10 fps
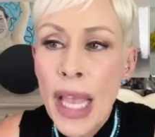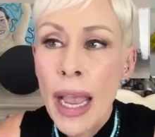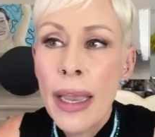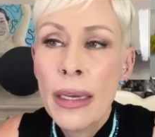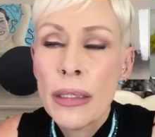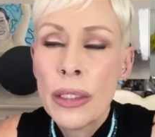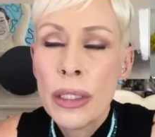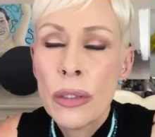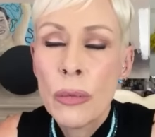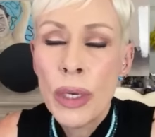
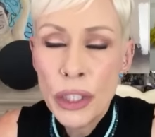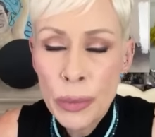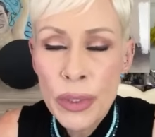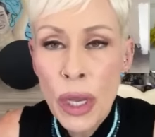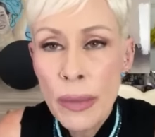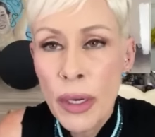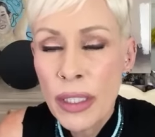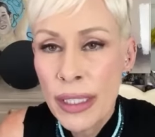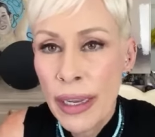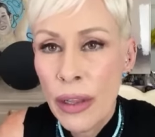And when she was on
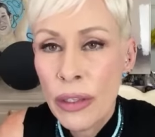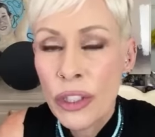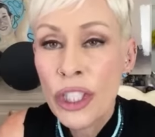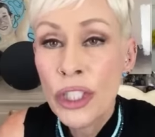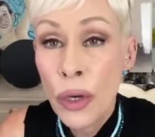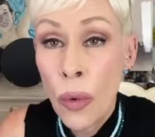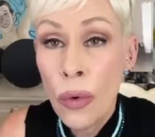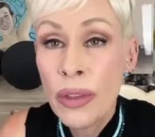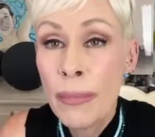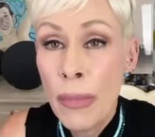Montel, she
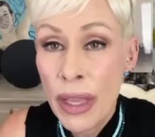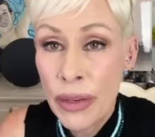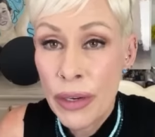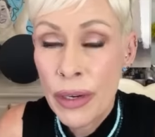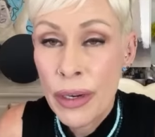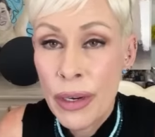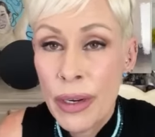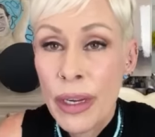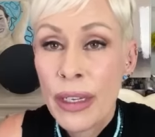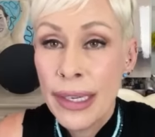told the mother,
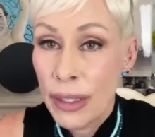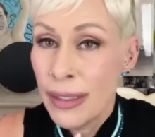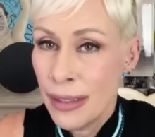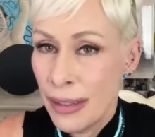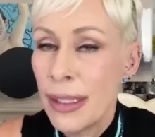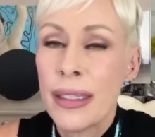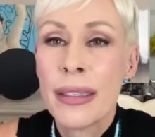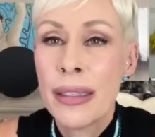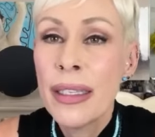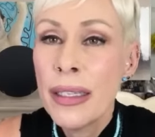now listen to
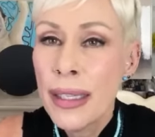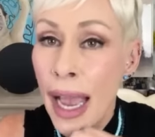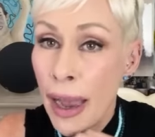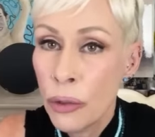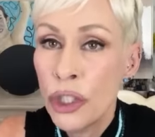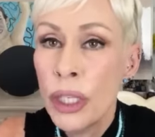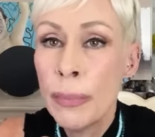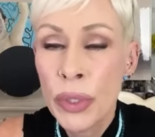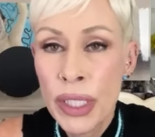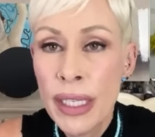this, this is how
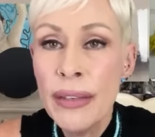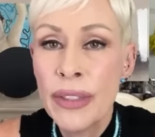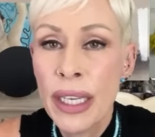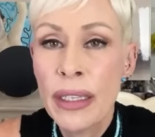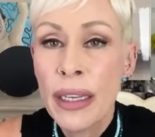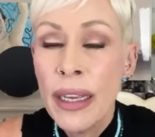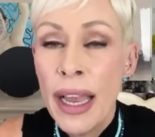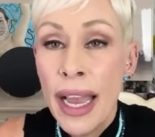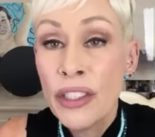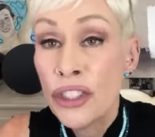she perceived it.
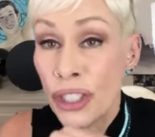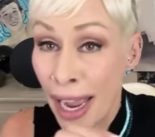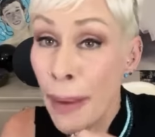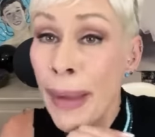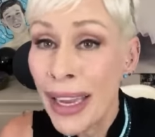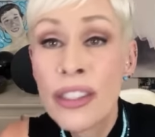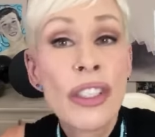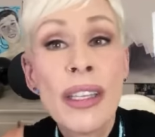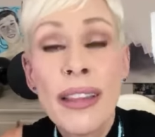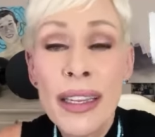And I'm
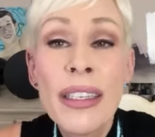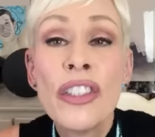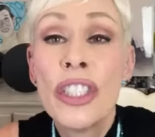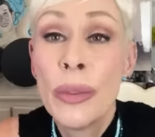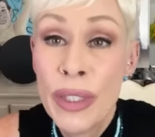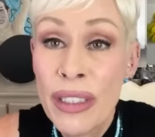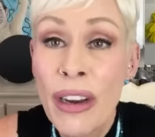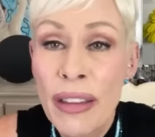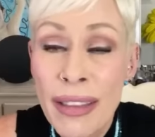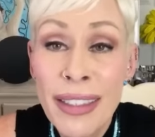actually thinking she was an
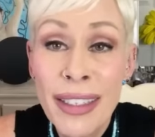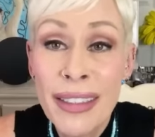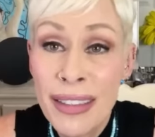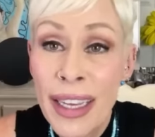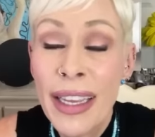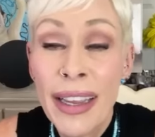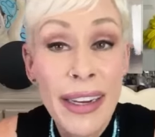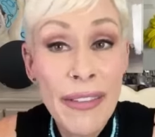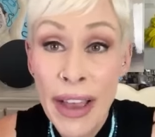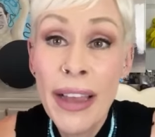authentic psychic,
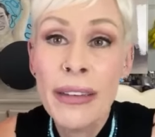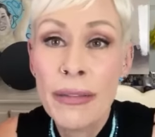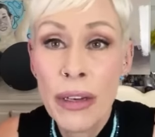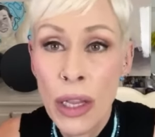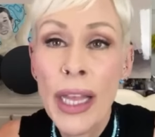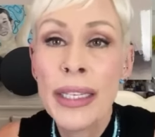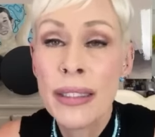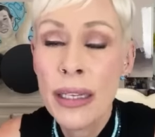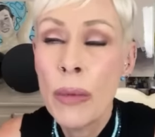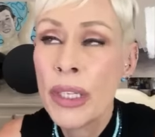and I've had
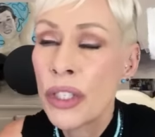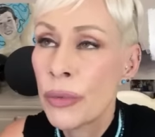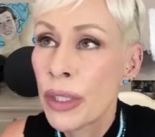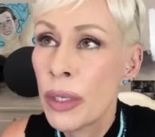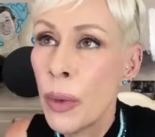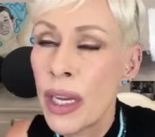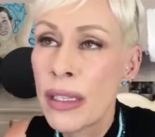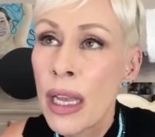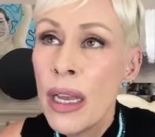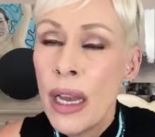clients tell me she really
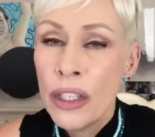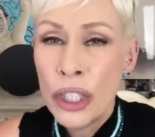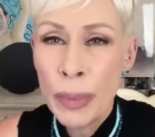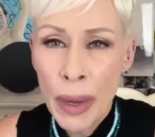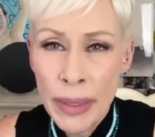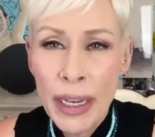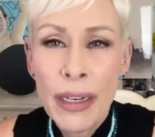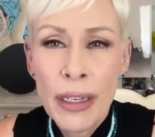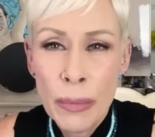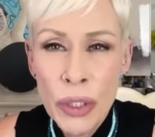was. She probably
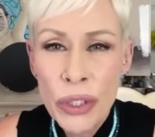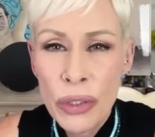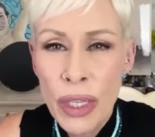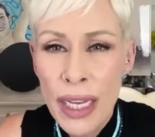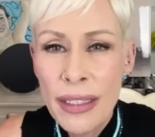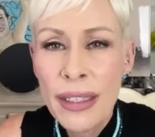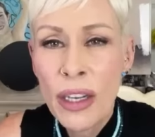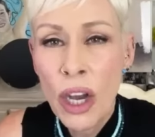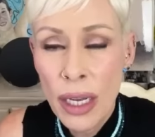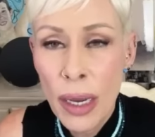got commercialized
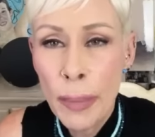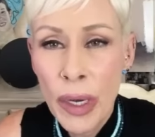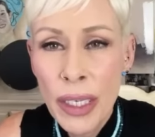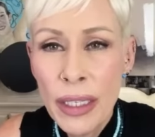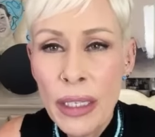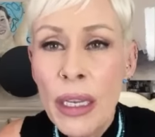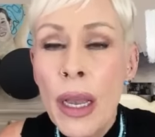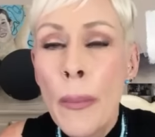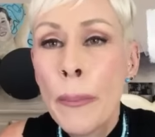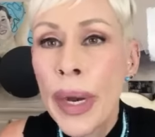and caught up on it,
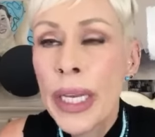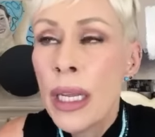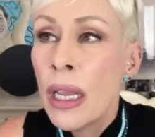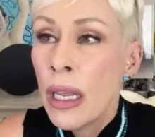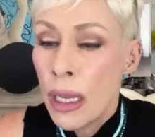but